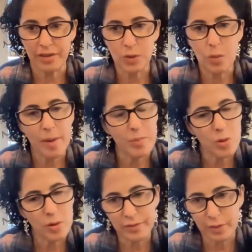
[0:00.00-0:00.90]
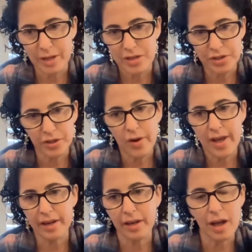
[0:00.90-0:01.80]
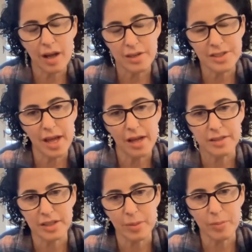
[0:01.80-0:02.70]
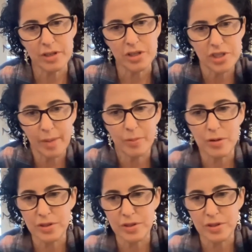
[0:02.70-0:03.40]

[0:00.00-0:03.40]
you want more information, go ahead and contact Kimberly Sheppard.